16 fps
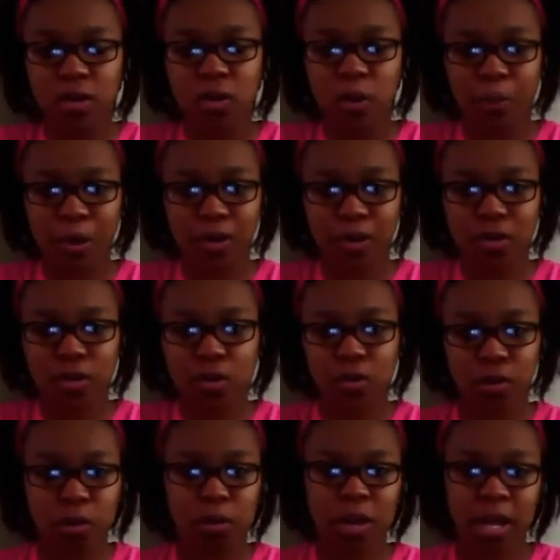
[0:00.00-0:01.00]
to a person
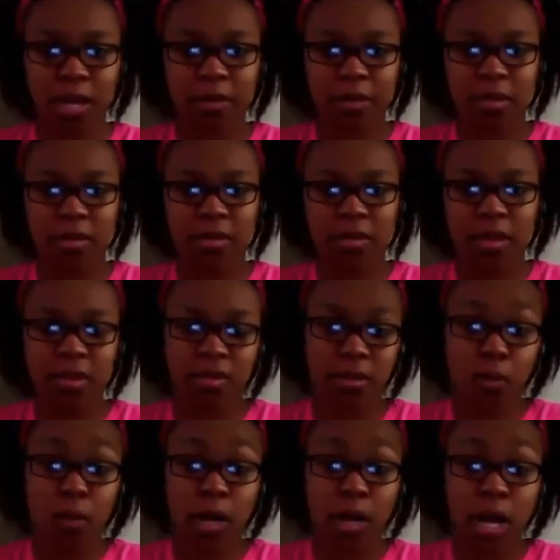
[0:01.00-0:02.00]
who's Korean than
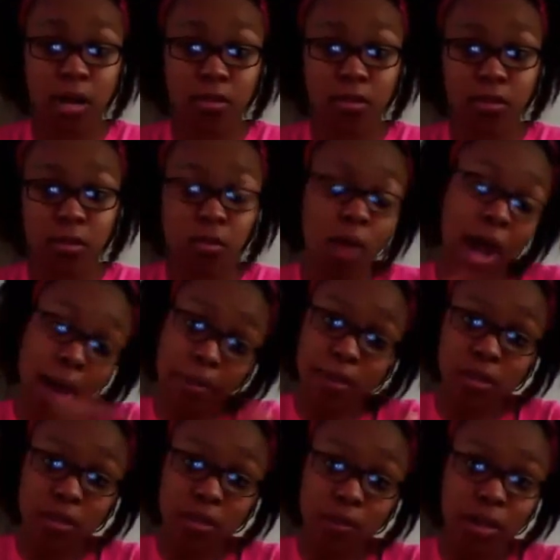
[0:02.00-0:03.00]
someone else who
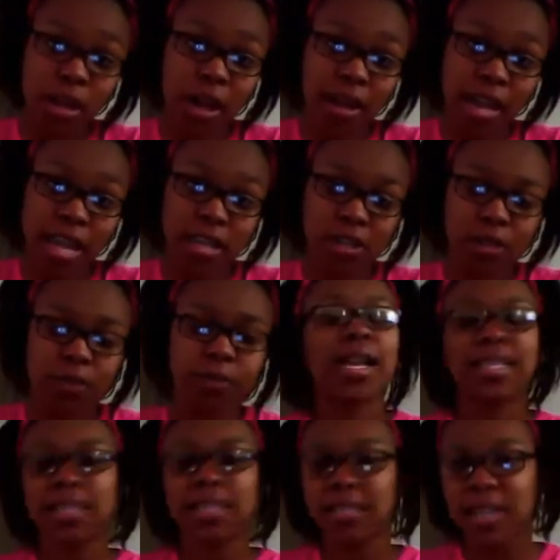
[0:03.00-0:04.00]
happens to be Caucasian.
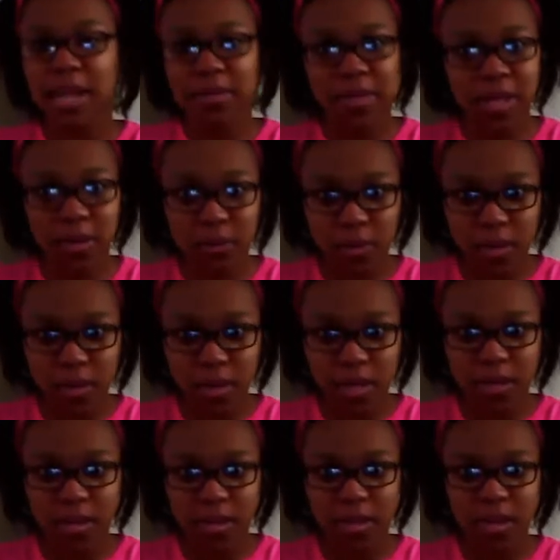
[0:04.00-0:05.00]
It's the same thing
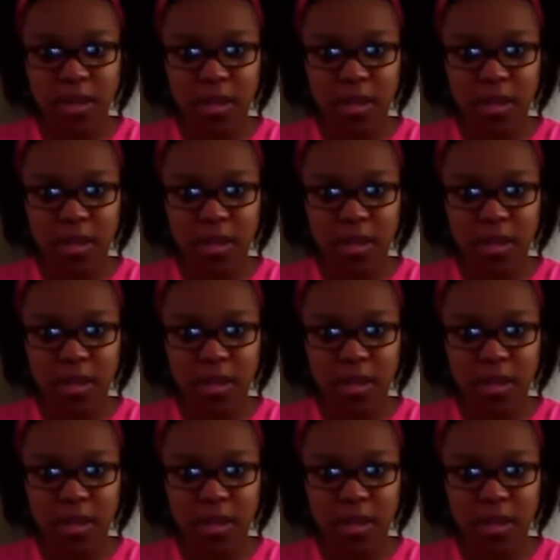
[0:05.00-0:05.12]
with